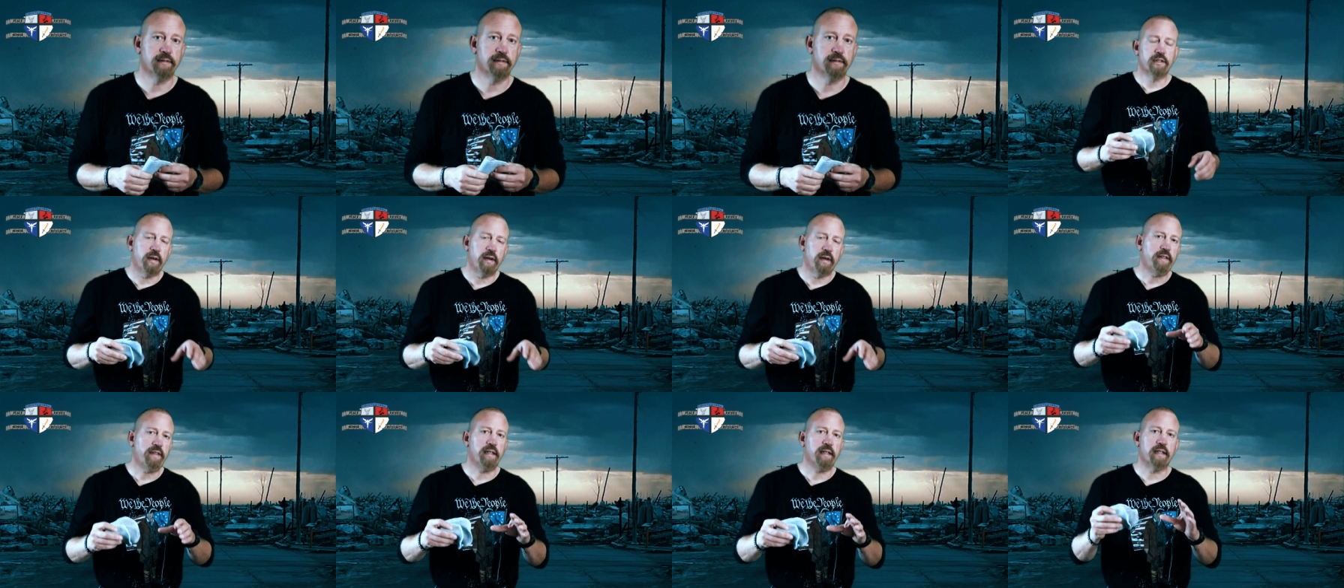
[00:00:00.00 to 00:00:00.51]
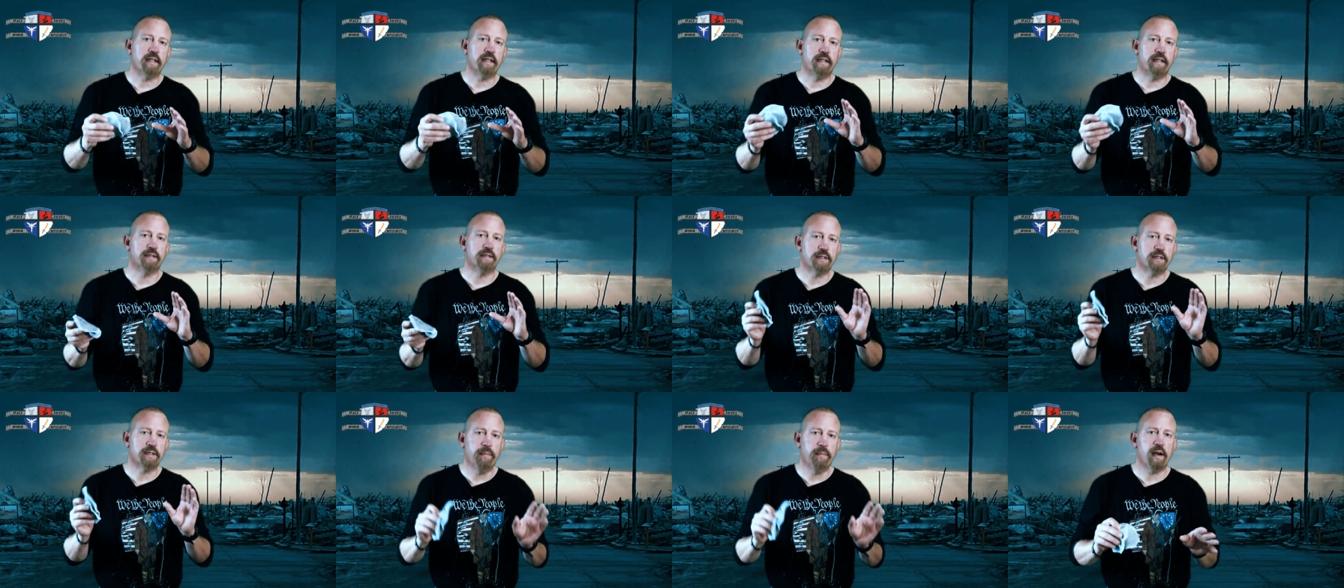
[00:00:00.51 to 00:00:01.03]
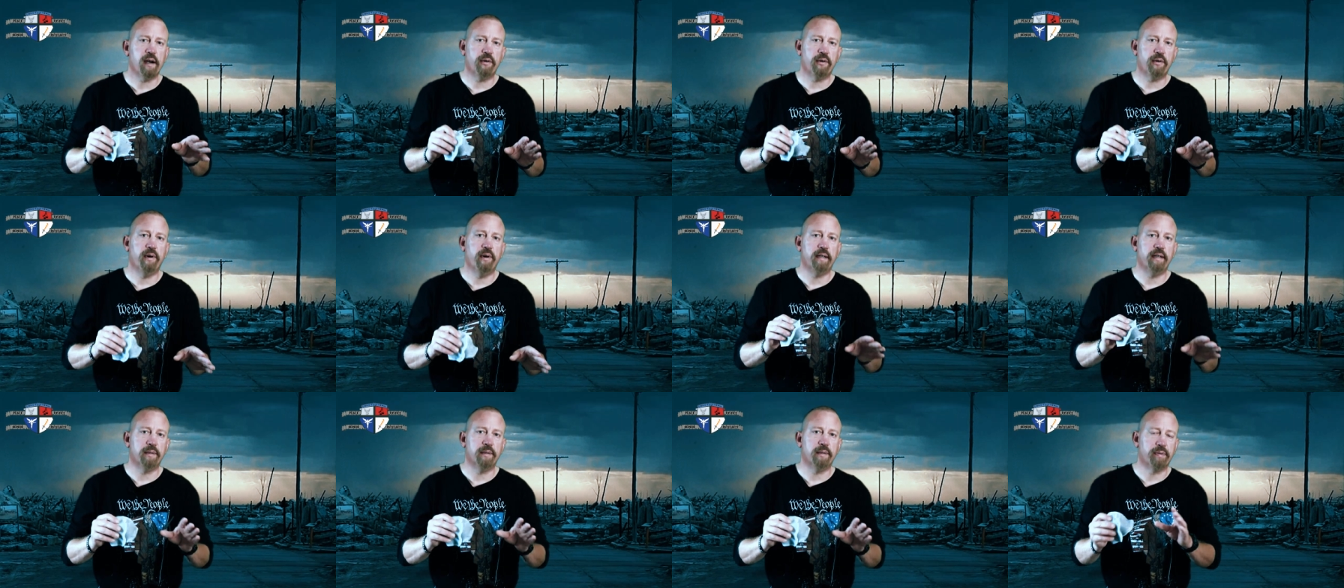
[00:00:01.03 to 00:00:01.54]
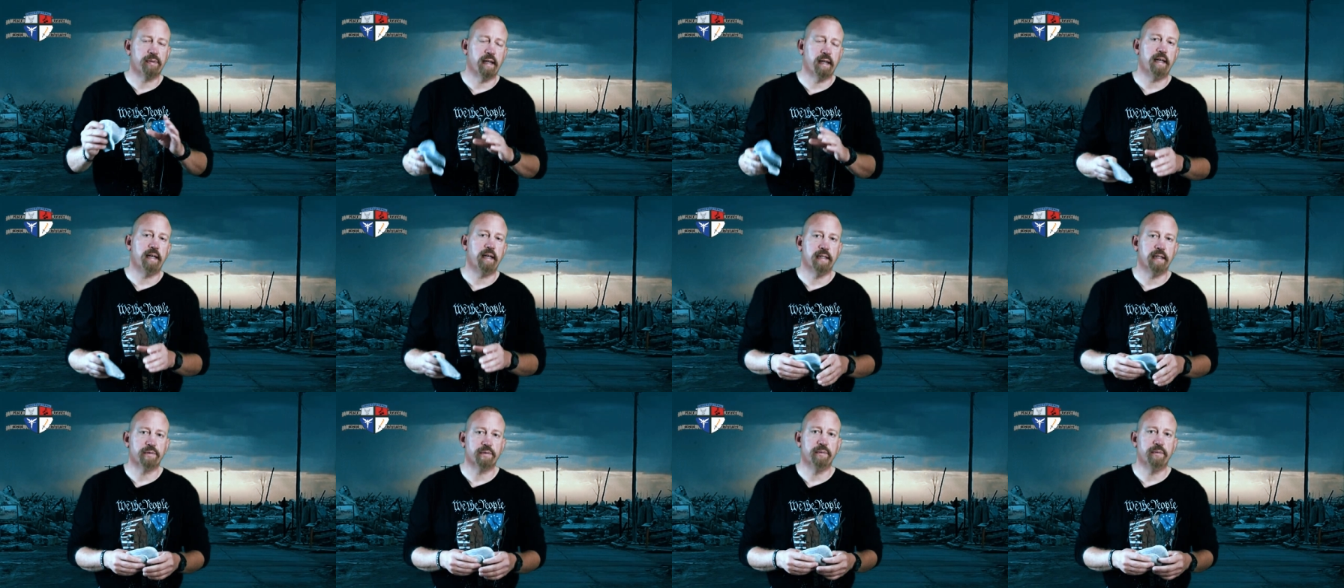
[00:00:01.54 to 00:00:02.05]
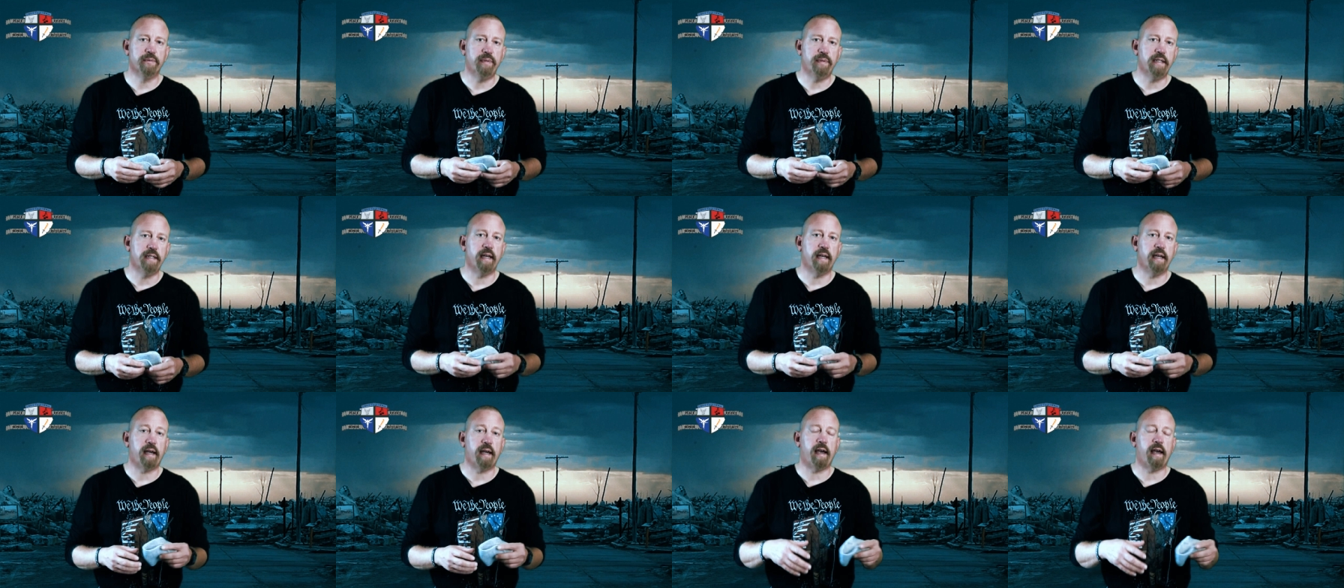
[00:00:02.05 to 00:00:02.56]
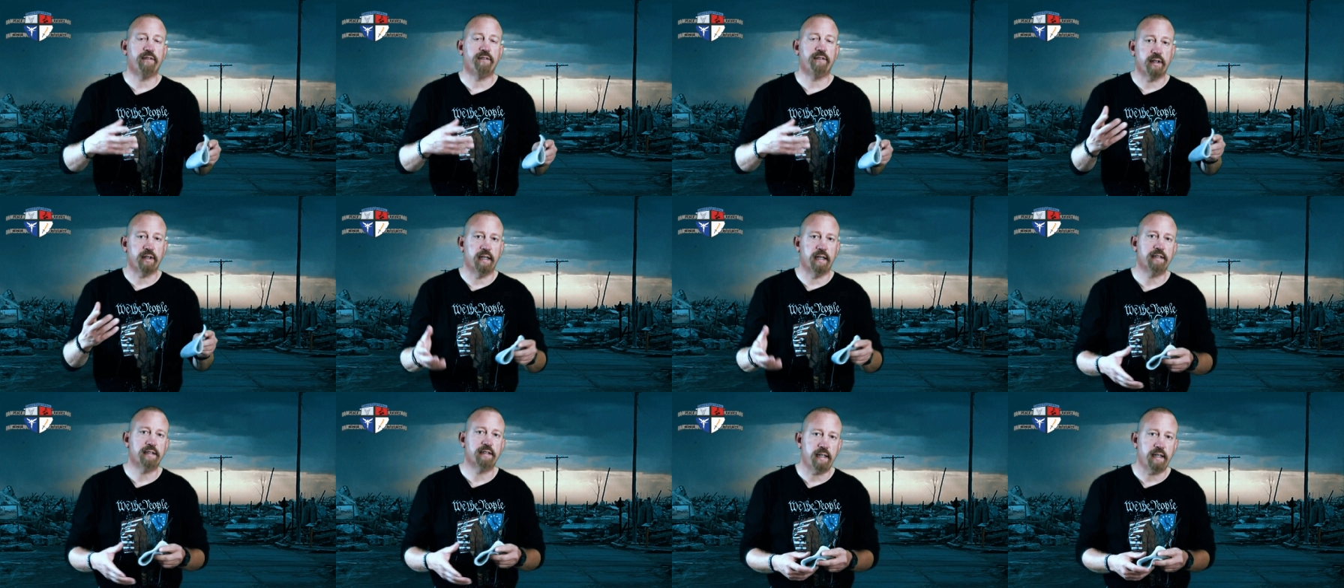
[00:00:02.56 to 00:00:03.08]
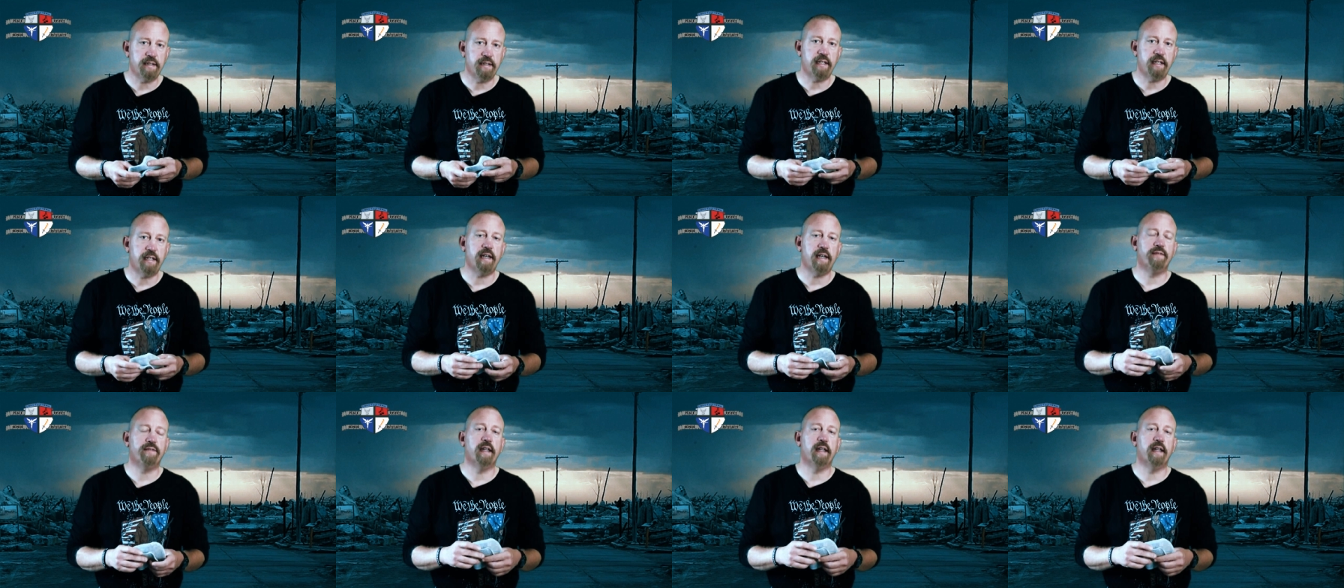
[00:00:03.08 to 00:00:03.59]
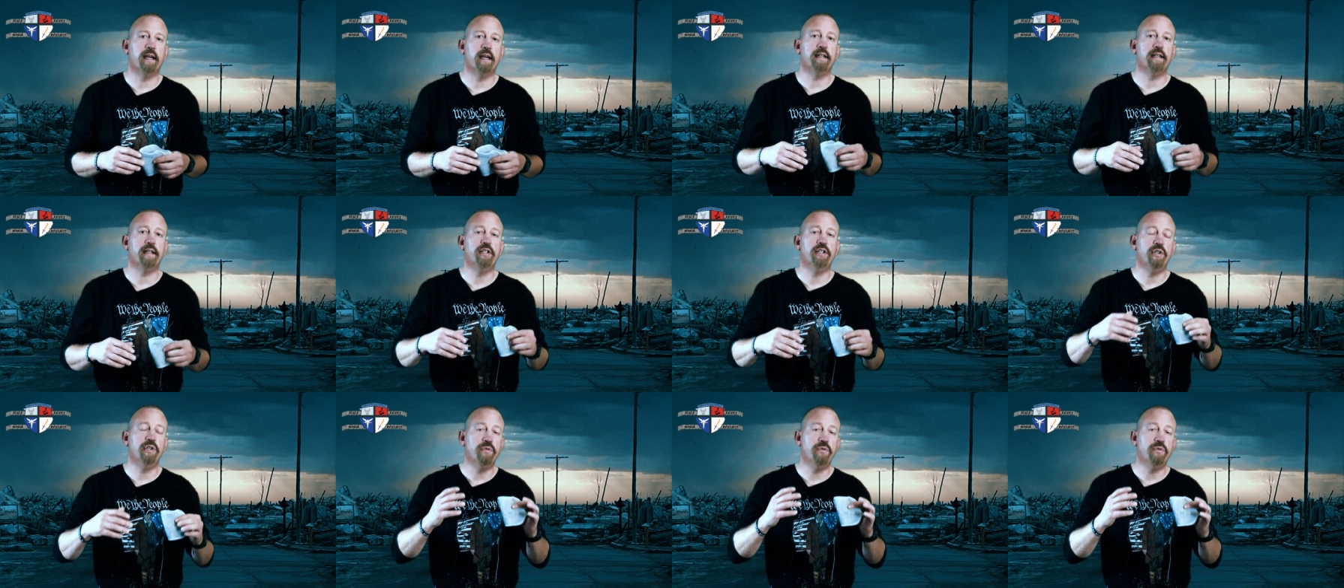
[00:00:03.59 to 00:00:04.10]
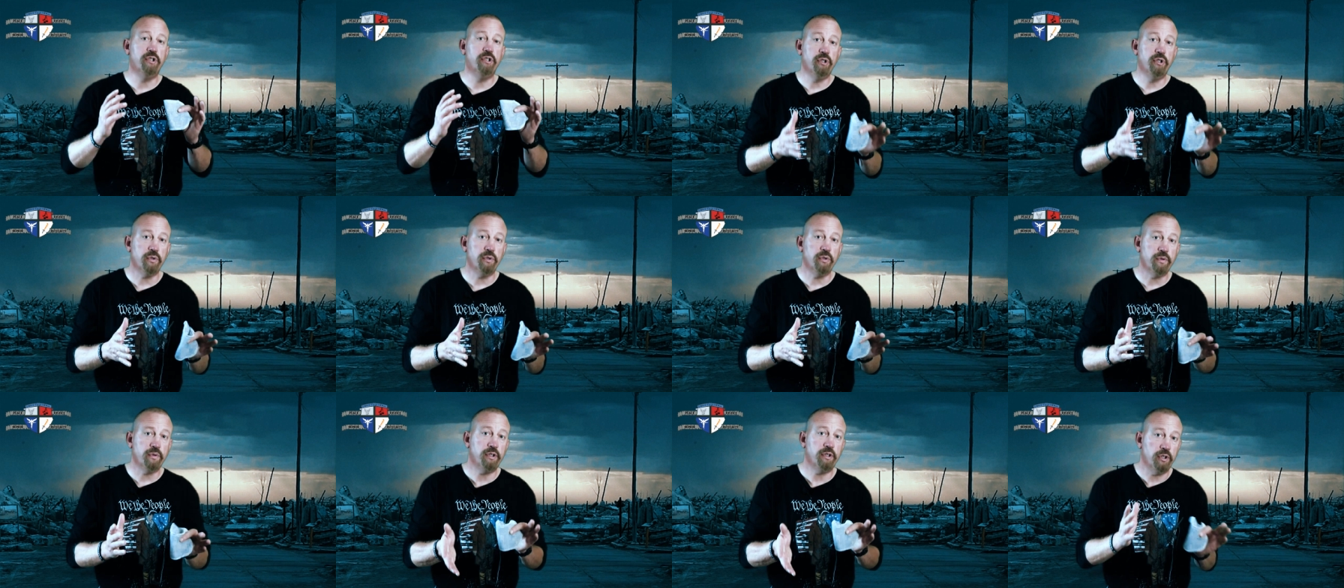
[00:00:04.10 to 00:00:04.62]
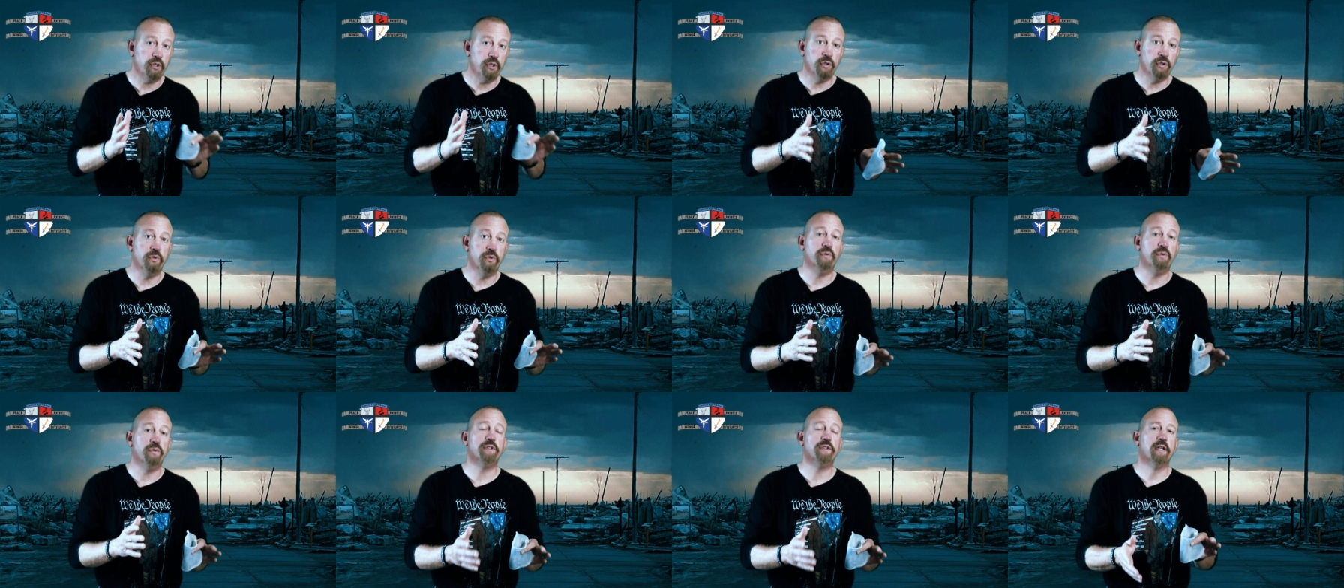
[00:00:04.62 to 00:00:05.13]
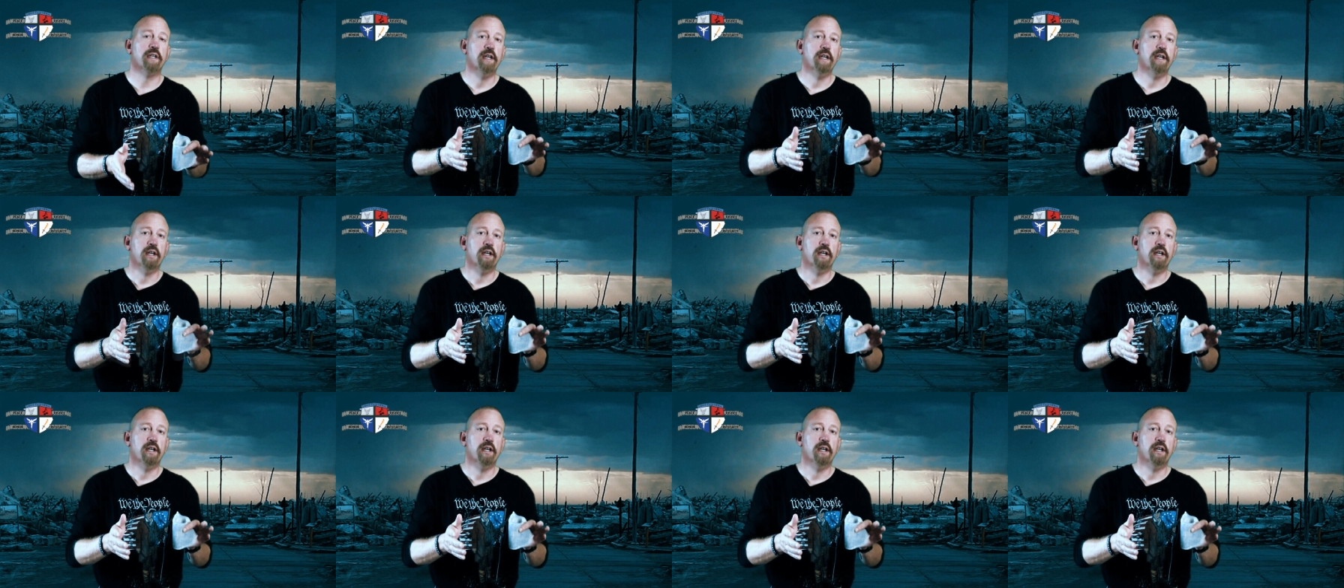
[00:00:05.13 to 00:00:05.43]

So I think that the smart way to play this would be that after SHTF that you do use